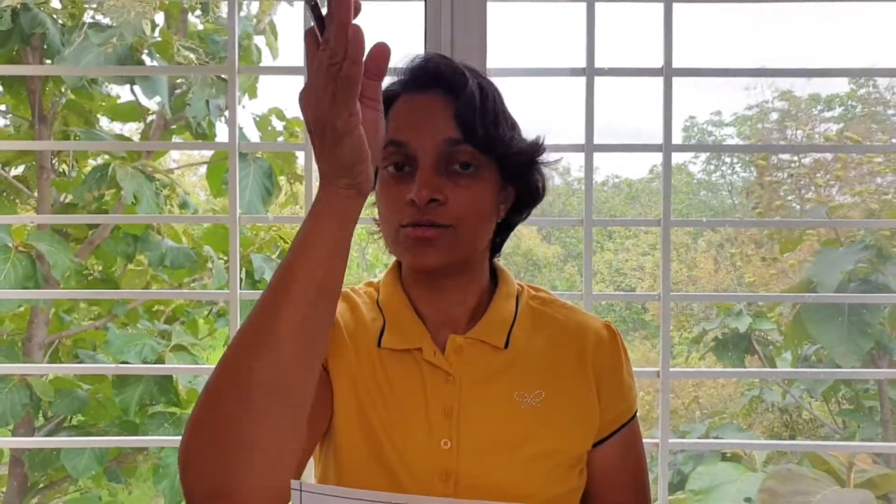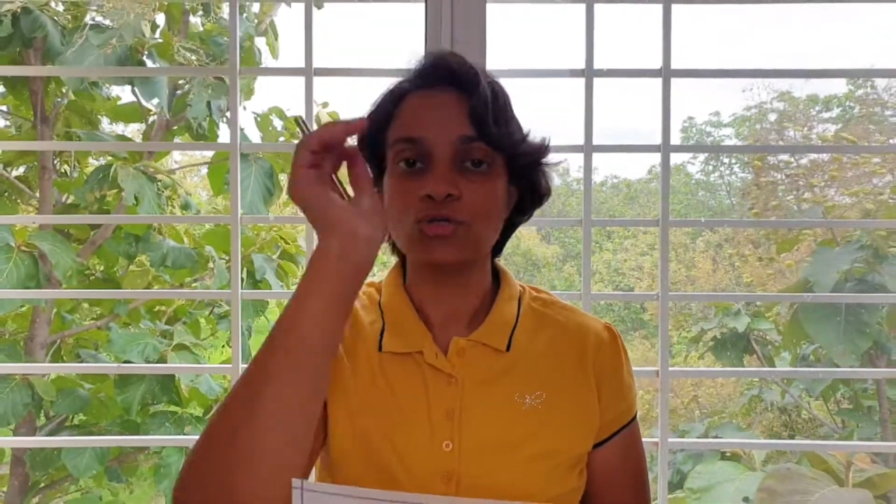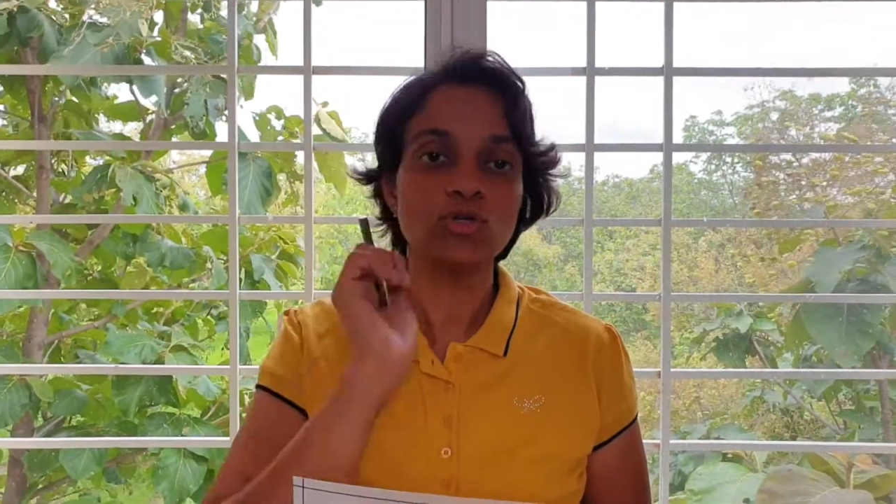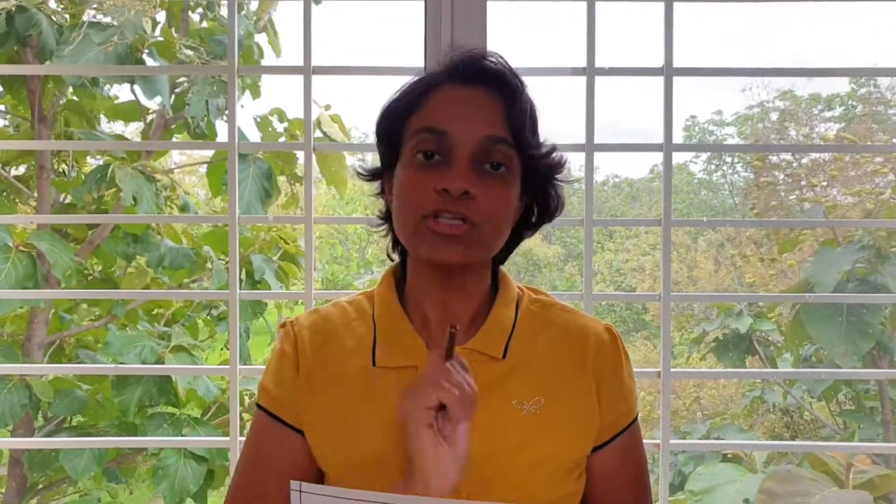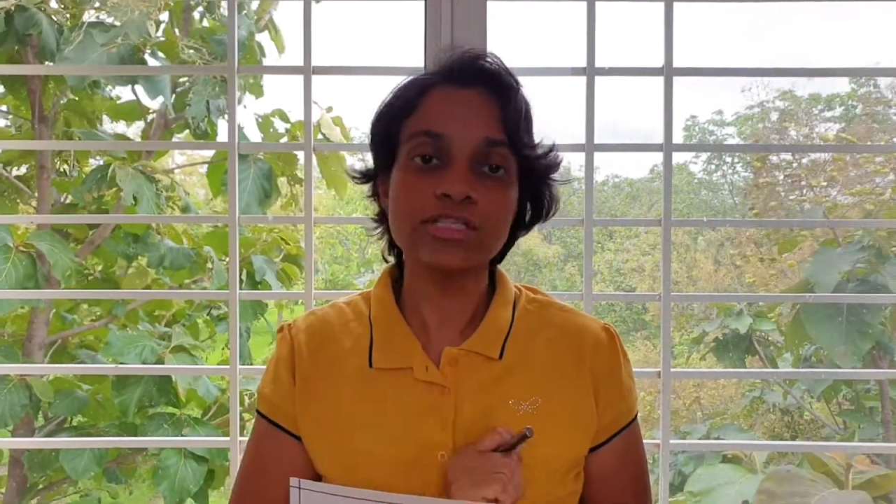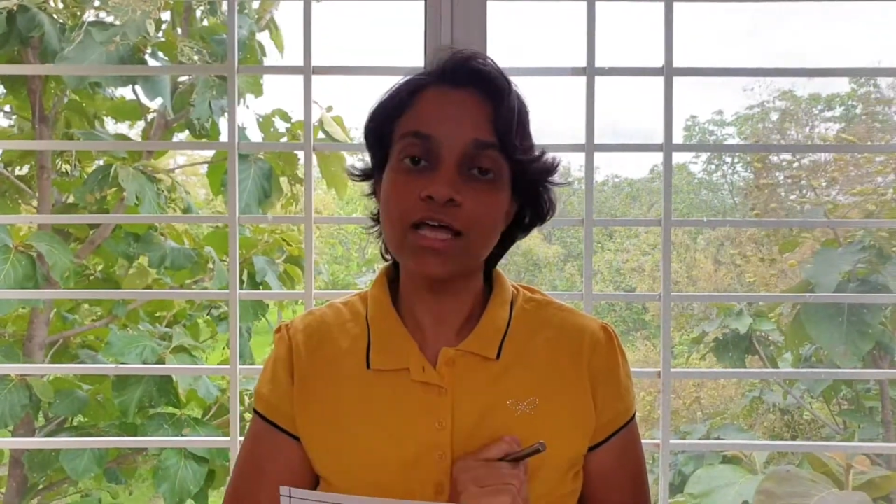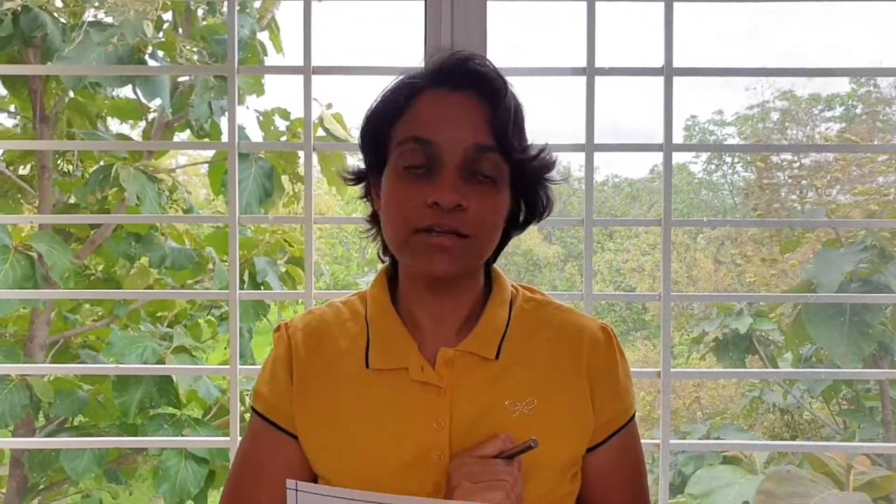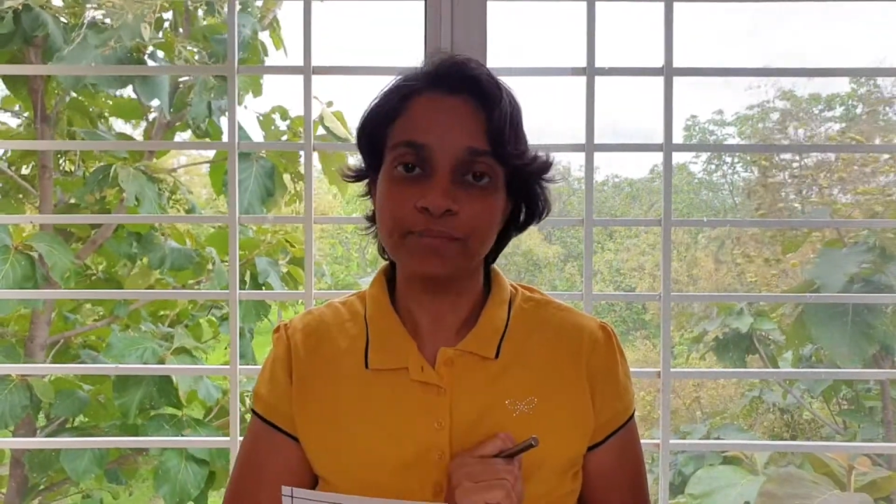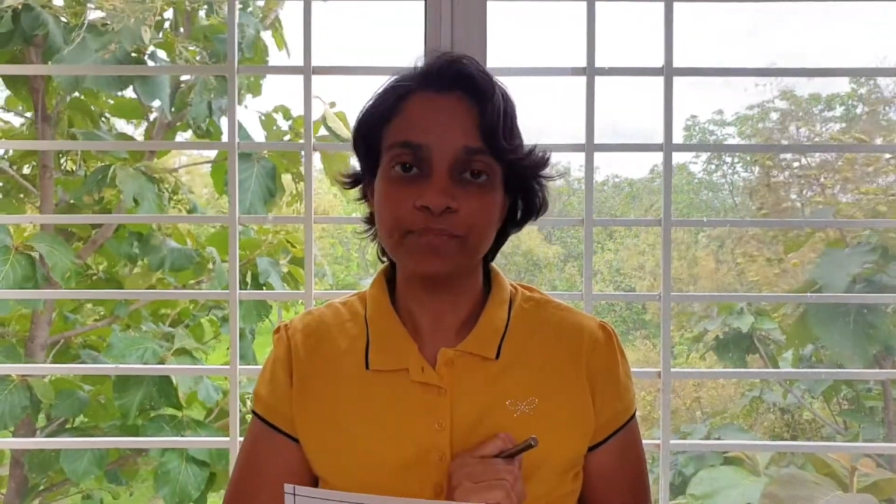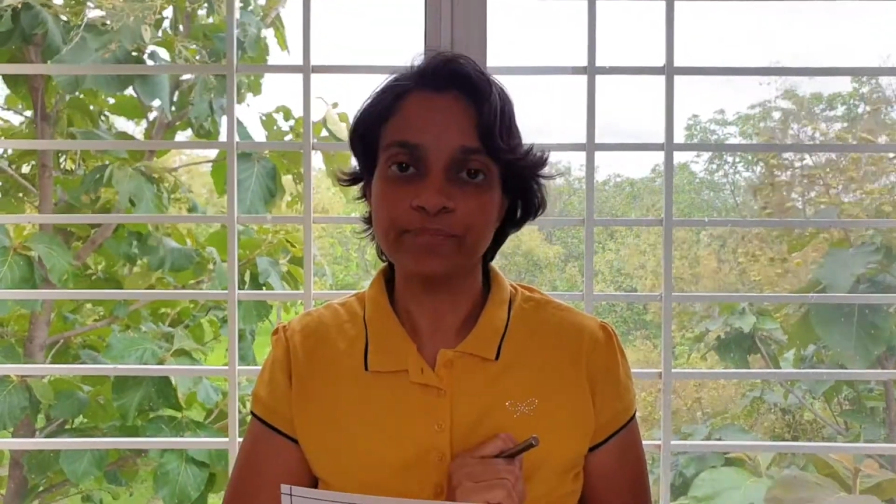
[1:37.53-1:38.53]
to the
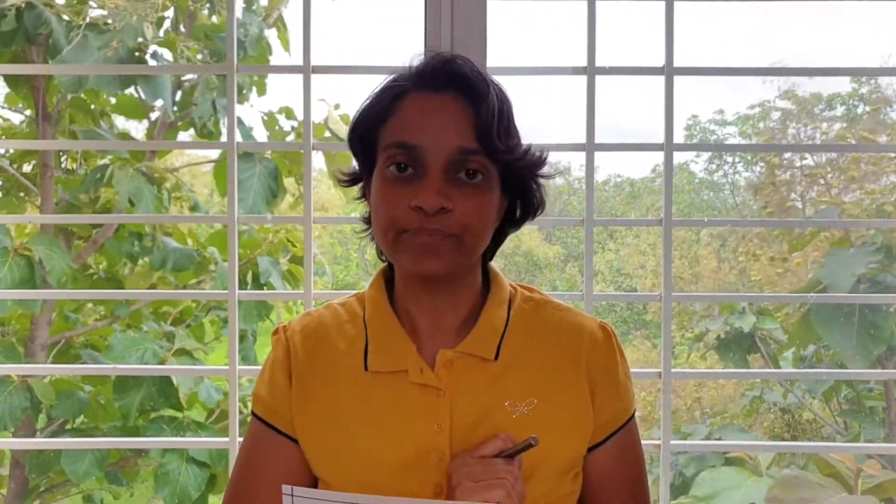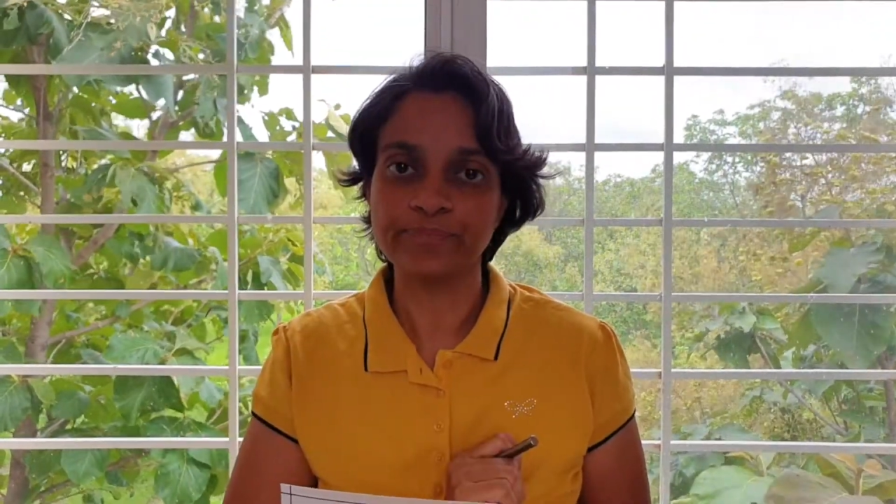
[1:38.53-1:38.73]
sun.